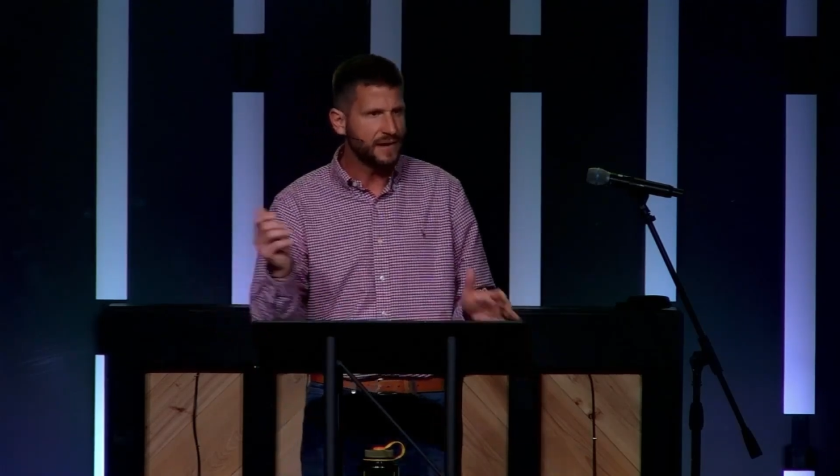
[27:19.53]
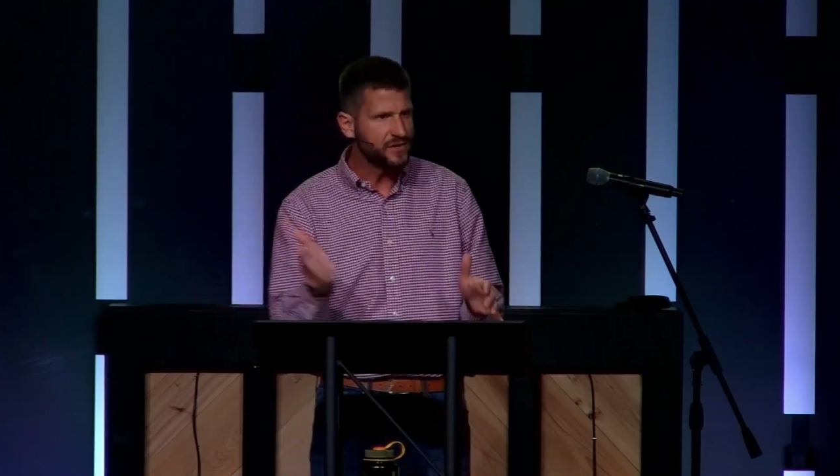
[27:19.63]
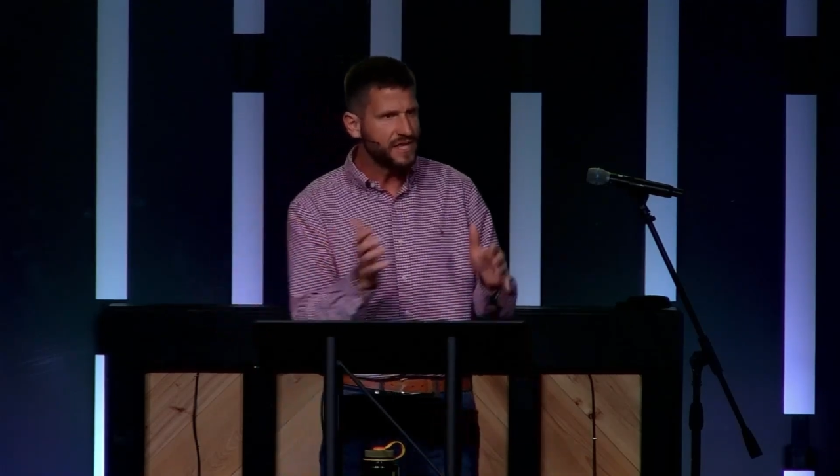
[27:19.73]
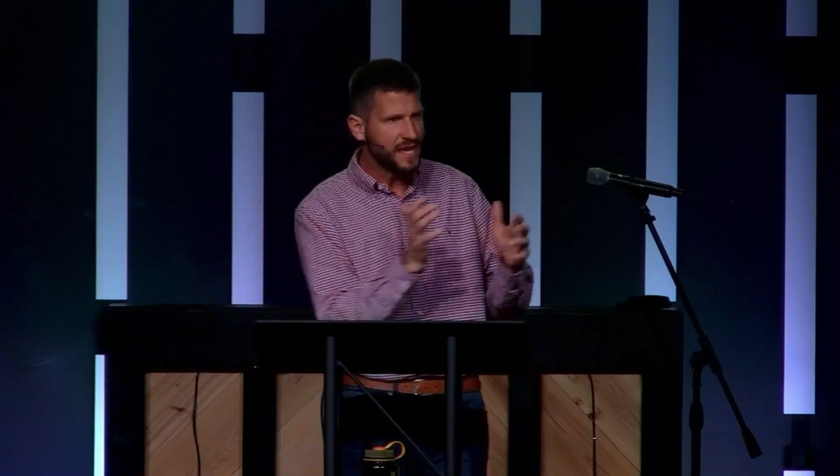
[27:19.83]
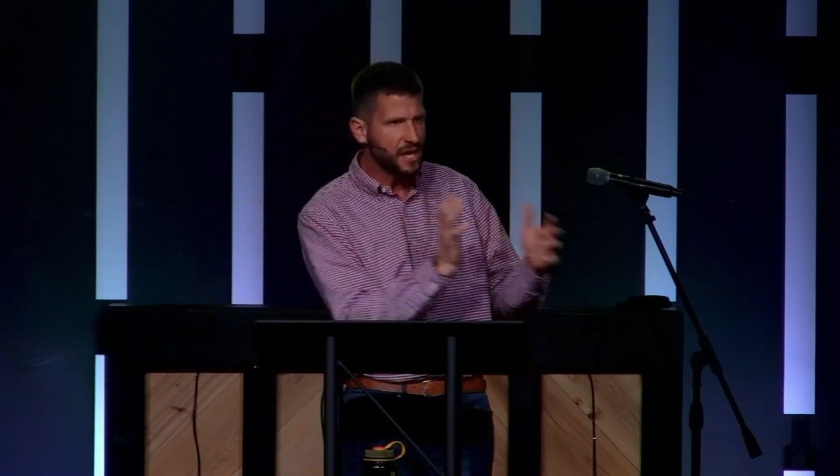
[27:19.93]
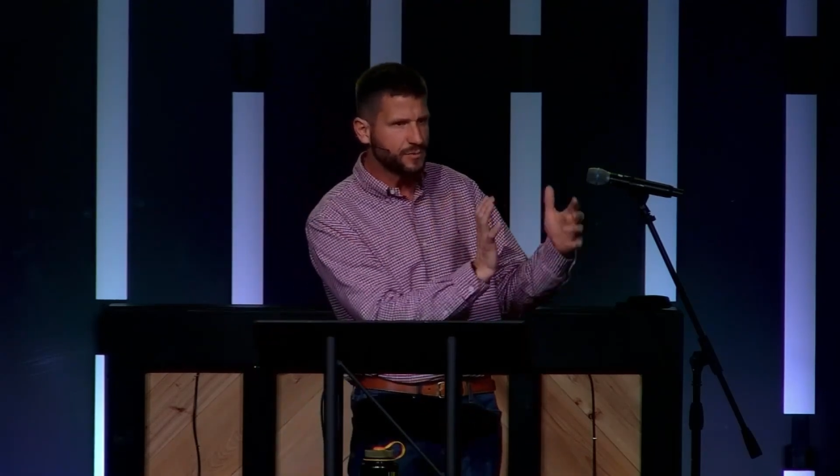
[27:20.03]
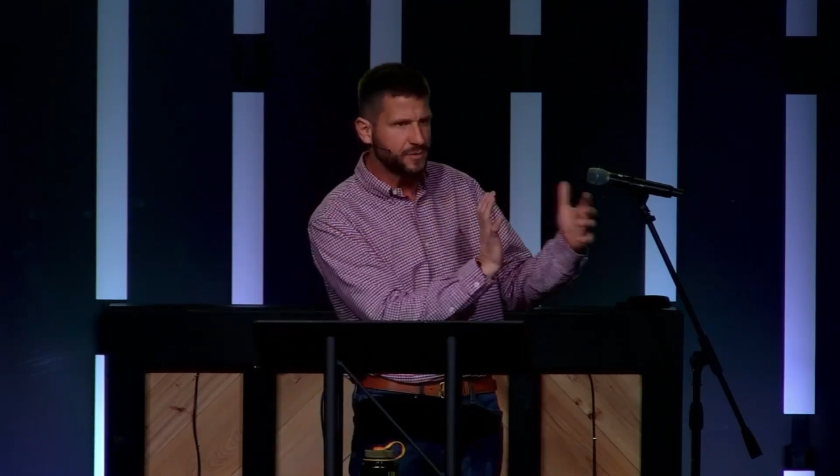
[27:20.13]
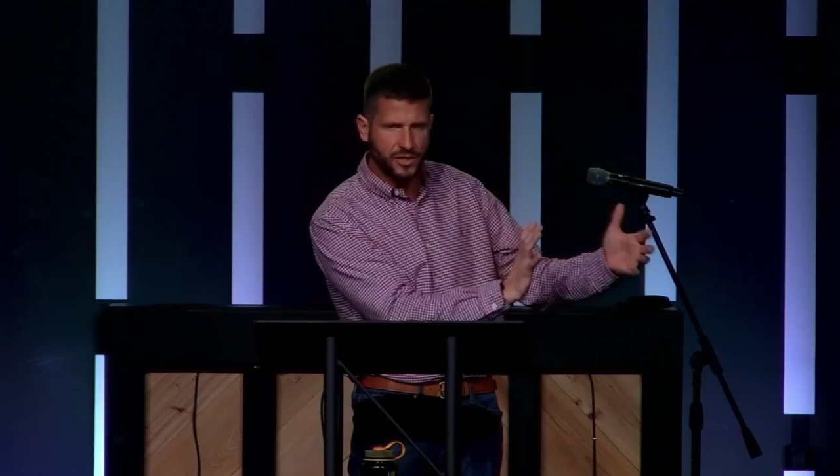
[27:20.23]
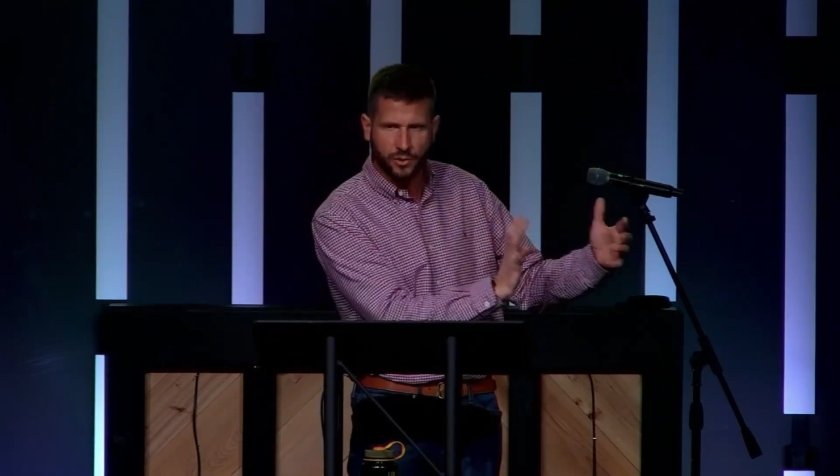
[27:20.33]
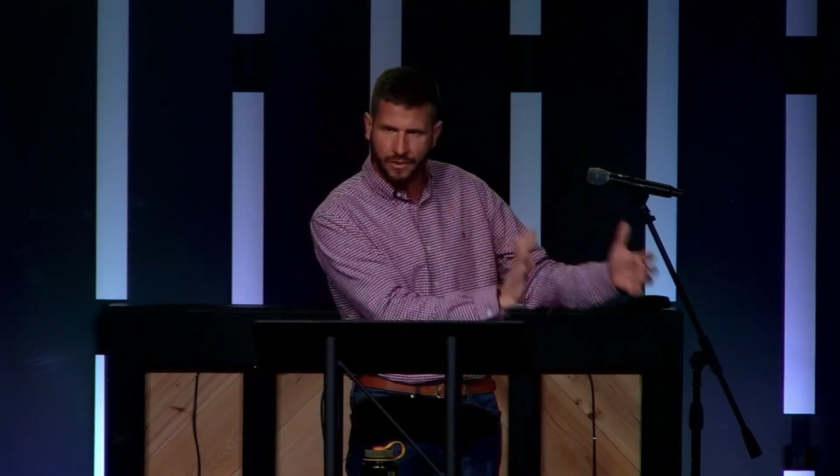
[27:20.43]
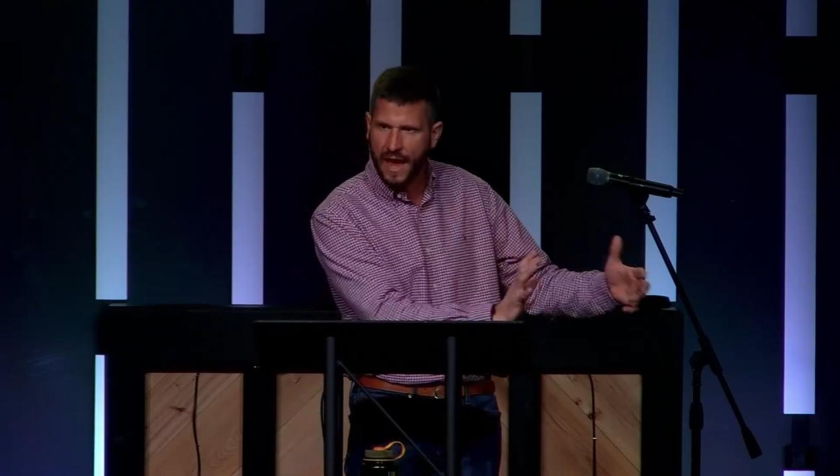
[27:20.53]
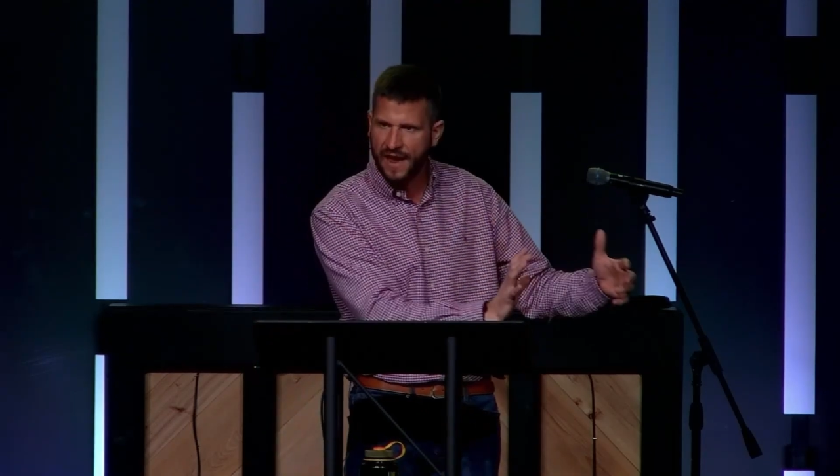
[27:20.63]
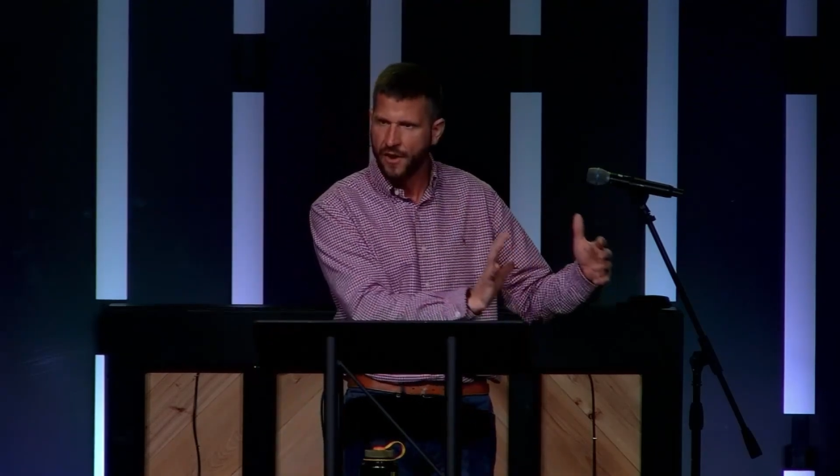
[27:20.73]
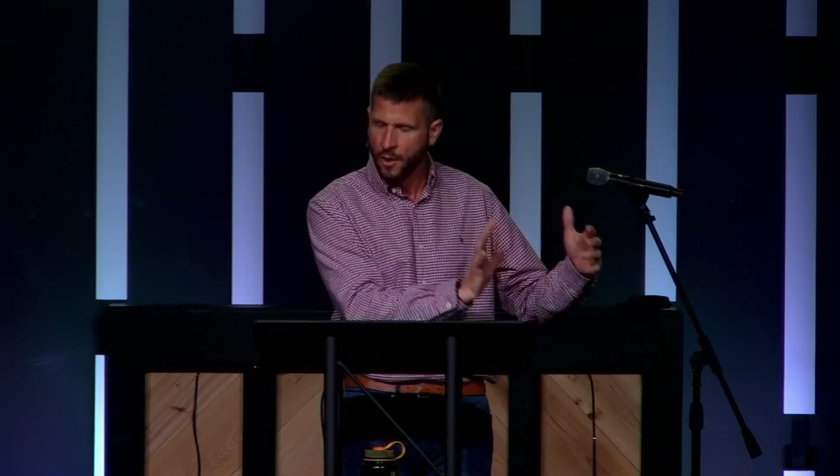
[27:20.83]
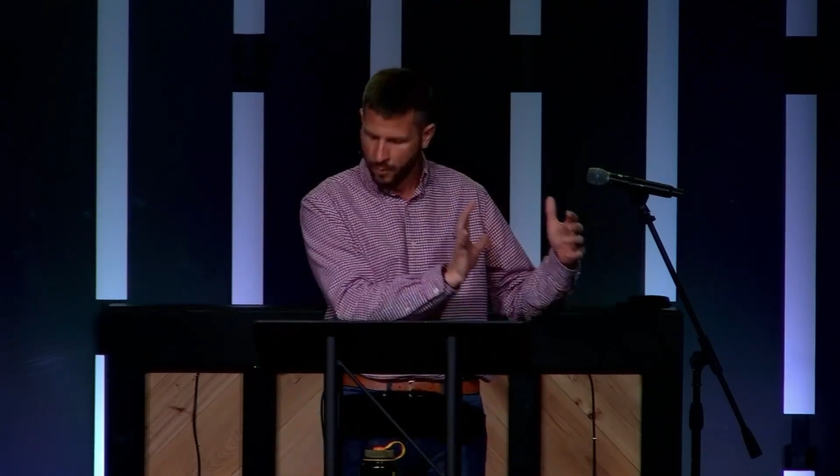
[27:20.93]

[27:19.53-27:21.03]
then everything else within your life